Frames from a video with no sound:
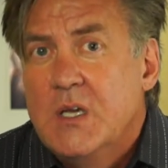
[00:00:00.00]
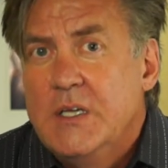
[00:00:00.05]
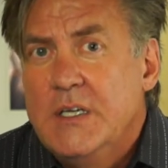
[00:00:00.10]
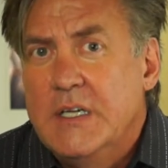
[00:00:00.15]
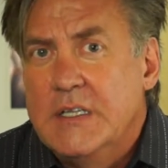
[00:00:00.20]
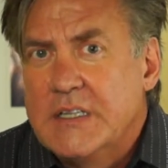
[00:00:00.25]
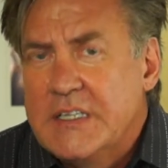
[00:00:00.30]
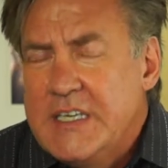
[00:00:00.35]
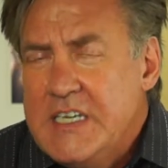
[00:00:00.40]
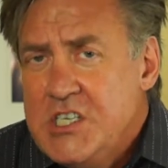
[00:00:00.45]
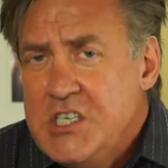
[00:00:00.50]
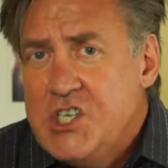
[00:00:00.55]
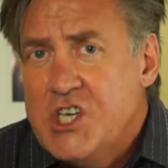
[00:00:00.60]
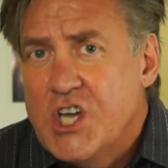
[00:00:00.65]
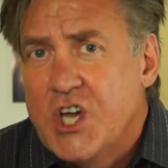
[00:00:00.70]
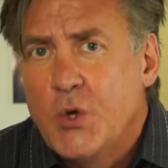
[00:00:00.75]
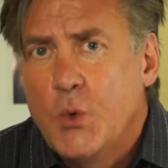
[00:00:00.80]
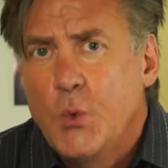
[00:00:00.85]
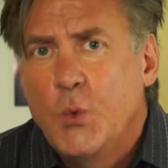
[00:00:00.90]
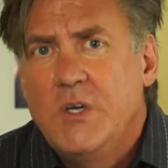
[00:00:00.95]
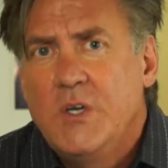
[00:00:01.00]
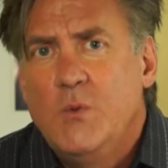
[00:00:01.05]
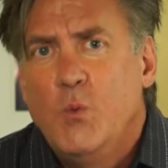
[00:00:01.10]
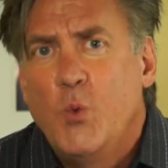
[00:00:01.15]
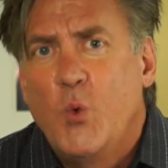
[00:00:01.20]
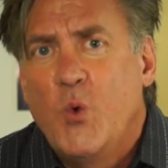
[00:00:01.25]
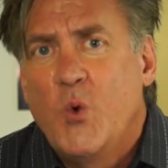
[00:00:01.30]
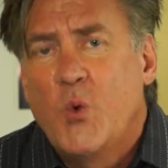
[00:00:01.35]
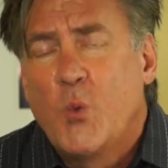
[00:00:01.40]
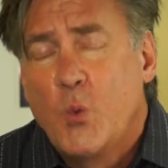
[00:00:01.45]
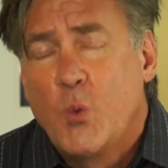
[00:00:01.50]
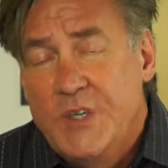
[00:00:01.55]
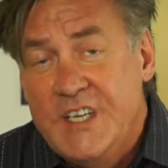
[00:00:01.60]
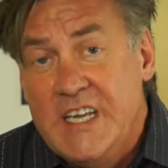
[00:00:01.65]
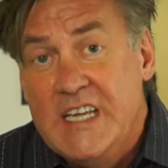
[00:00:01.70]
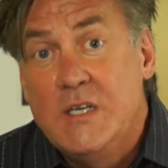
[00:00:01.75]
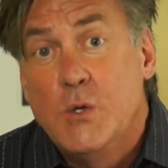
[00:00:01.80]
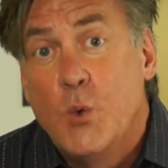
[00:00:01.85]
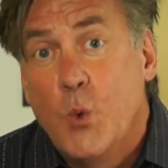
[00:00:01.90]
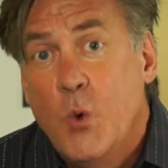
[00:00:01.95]
And Alicia would
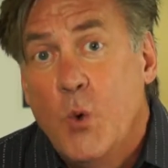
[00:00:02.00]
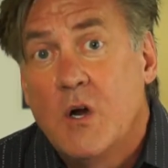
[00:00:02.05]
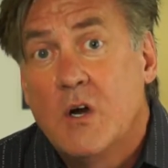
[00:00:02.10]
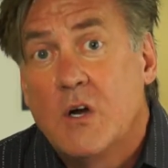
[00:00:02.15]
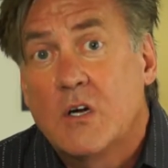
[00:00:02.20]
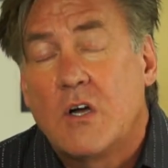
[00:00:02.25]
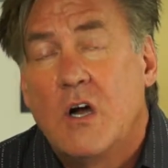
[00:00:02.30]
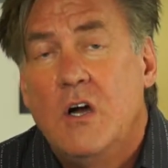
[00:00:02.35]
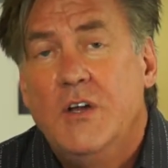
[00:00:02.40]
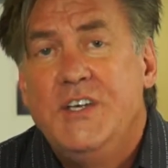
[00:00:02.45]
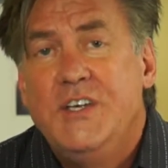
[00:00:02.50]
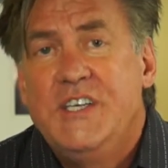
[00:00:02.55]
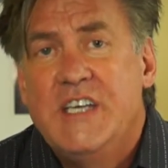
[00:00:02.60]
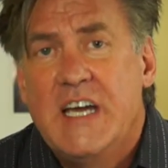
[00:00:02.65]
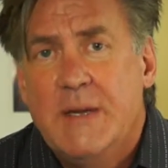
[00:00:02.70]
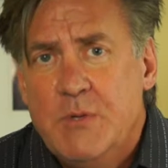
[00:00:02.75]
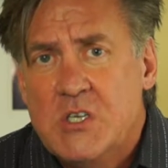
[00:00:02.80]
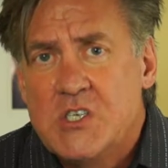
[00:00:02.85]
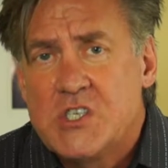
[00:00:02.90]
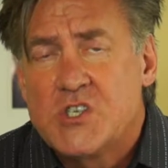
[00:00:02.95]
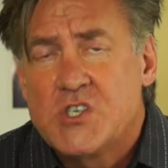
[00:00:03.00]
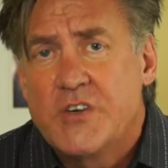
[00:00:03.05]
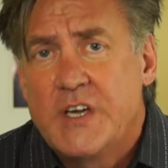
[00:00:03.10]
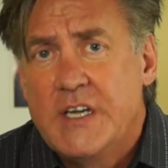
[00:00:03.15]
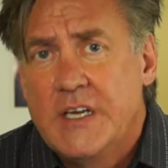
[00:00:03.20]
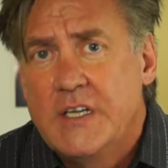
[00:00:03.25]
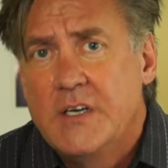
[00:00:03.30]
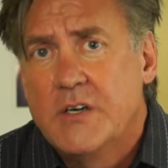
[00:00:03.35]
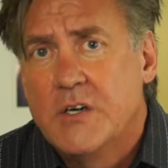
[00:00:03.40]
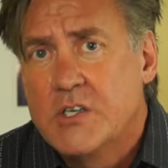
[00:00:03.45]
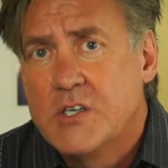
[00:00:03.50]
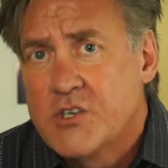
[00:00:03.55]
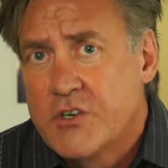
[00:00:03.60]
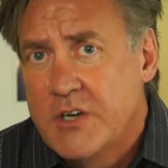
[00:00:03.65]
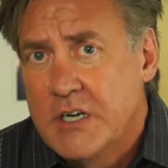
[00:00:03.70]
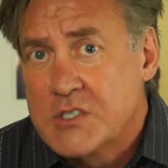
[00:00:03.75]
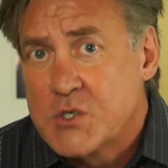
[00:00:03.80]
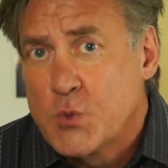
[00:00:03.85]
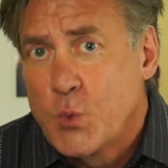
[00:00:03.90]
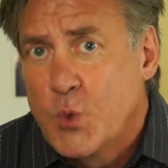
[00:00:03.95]
need to work on demonstrating her
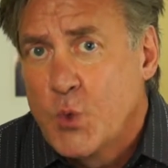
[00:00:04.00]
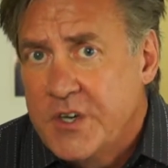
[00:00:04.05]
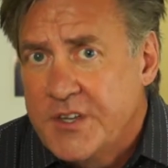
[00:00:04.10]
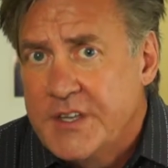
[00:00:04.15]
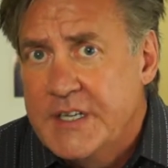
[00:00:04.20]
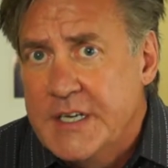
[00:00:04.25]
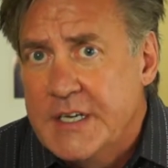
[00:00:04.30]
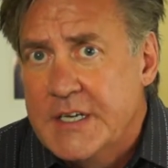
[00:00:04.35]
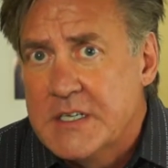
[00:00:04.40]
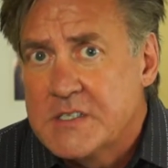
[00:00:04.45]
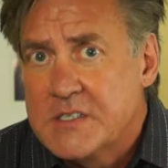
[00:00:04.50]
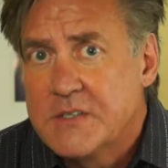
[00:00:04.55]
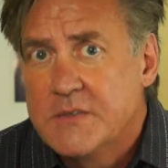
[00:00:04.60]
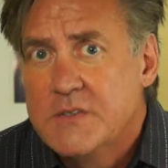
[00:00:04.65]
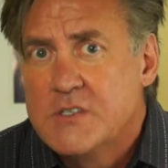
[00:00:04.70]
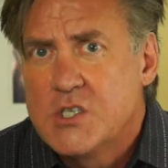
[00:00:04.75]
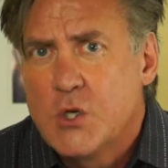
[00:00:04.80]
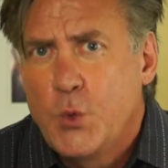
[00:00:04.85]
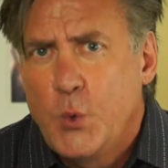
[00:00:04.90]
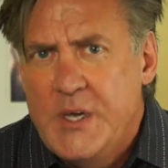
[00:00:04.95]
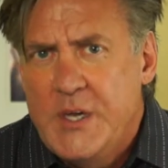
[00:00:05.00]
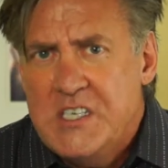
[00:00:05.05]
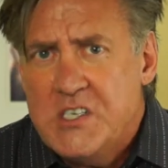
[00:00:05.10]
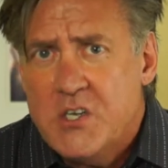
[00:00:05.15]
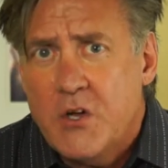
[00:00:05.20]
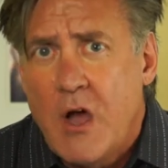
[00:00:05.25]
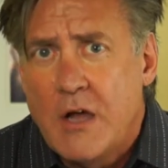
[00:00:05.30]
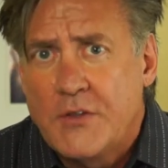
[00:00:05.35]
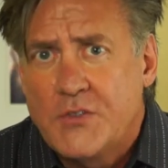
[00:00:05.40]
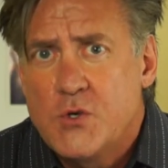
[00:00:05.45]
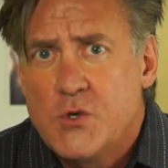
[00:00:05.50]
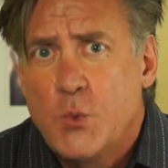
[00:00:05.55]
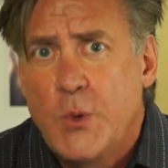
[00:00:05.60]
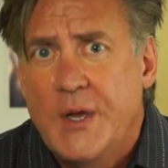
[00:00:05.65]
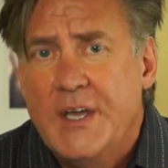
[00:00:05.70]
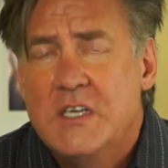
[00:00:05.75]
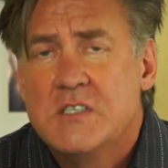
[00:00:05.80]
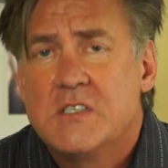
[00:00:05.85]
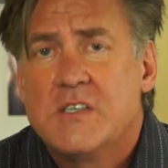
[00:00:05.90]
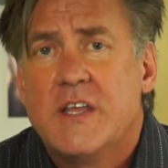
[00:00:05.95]
trustworthiness. And so we talked through
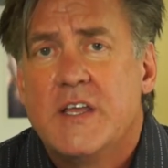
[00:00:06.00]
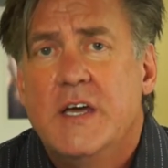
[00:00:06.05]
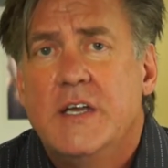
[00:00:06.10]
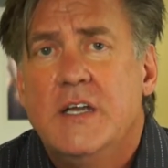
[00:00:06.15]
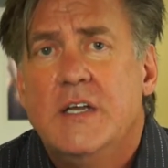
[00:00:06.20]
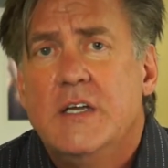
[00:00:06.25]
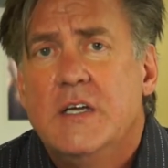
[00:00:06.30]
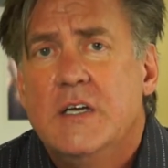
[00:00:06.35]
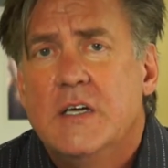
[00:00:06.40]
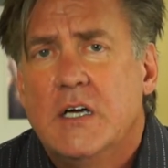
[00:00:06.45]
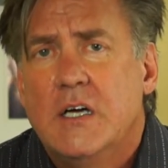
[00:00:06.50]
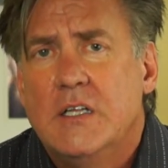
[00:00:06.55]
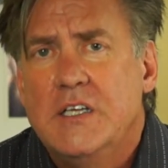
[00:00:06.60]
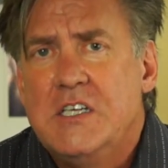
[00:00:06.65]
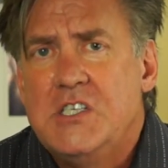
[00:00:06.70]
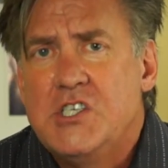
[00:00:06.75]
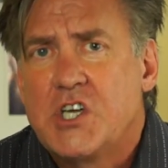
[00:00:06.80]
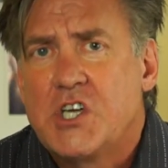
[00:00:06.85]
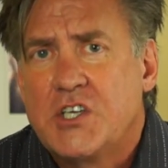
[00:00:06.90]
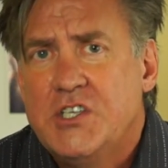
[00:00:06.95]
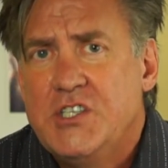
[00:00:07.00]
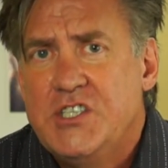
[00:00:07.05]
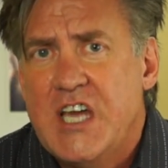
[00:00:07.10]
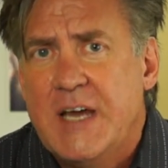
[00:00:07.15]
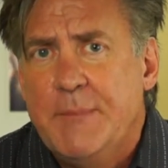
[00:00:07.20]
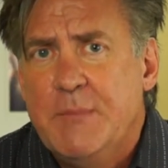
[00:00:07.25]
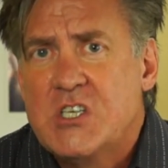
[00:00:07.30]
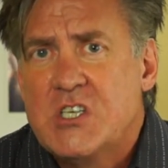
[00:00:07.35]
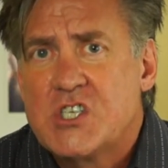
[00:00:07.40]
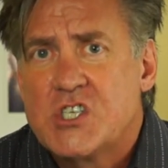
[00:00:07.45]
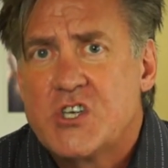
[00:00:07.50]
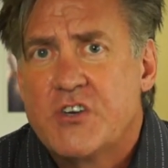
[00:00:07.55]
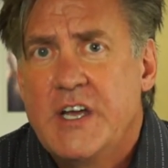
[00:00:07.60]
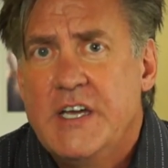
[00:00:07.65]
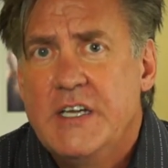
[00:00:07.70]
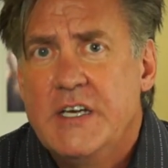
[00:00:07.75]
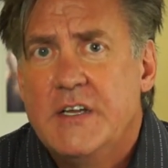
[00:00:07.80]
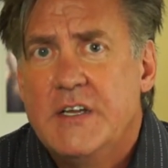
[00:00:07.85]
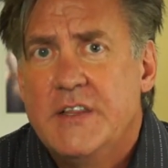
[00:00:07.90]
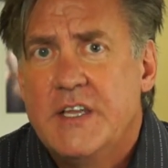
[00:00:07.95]
ways that Alicia could
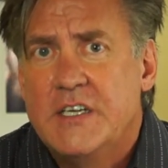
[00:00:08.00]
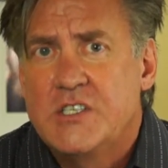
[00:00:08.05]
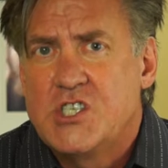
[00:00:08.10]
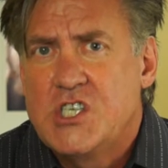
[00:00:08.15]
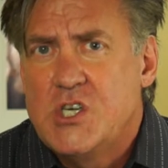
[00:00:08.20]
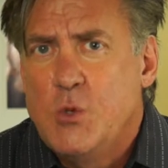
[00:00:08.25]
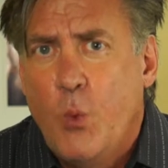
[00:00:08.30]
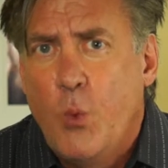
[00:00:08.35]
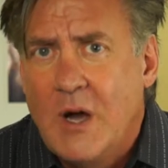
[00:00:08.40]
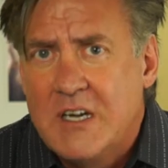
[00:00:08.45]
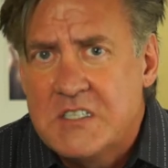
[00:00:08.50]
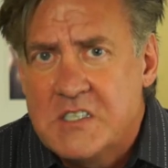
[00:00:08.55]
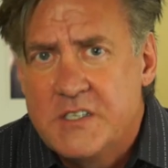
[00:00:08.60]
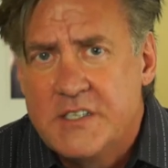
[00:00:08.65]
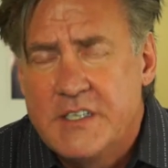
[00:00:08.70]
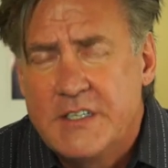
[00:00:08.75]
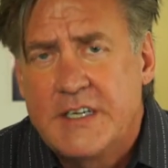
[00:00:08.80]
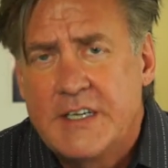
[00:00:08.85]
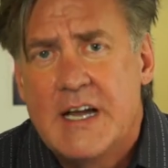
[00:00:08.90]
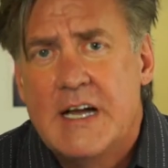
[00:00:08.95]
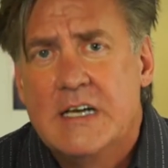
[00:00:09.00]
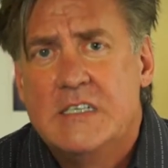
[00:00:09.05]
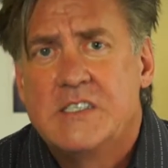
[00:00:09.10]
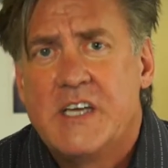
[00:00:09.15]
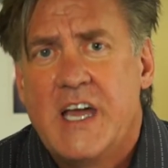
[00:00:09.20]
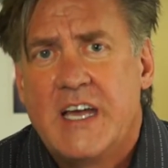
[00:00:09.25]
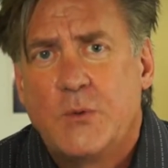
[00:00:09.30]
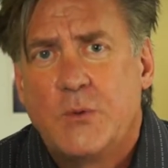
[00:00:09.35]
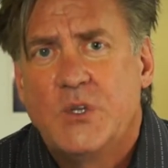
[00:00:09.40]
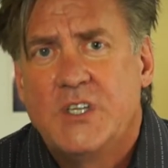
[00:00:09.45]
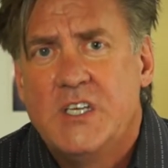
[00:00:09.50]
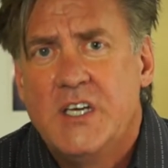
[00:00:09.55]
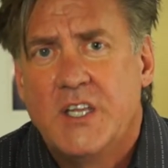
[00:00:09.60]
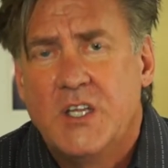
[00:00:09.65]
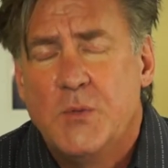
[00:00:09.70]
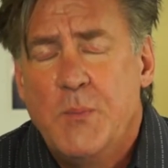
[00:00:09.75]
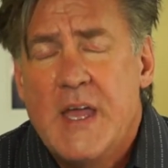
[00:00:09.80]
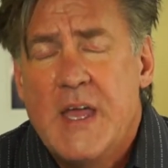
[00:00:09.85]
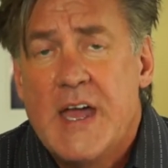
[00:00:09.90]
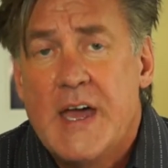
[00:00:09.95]
demonstrate that she wasn't in contact with the
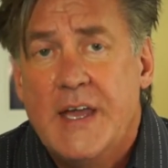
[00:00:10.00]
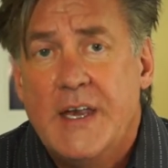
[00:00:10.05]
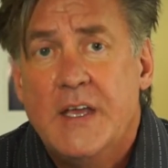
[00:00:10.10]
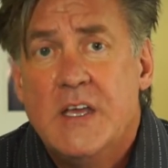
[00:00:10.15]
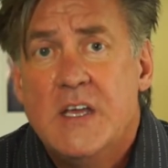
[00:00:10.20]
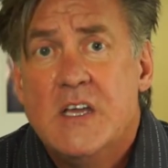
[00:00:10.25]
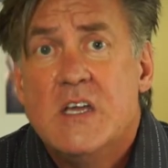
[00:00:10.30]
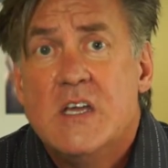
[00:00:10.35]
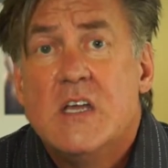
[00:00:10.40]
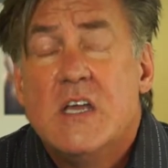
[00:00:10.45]
other men.